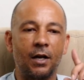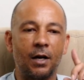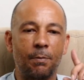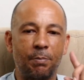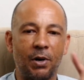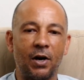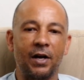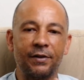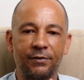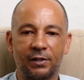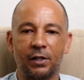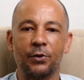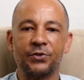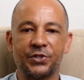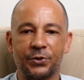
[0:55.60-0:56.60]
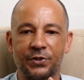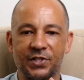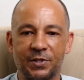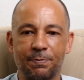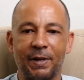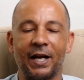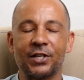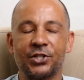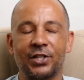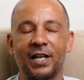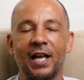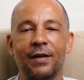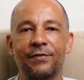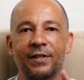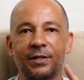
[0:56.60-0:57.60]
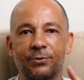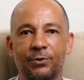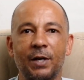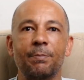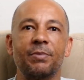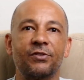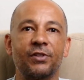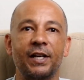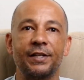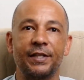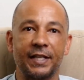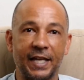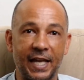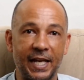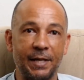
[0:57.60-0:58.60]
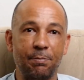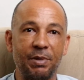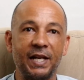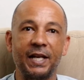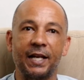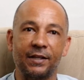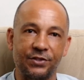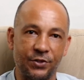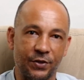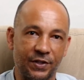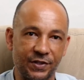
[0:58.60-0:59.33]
upon closer inspection, having it right beside the KP, as you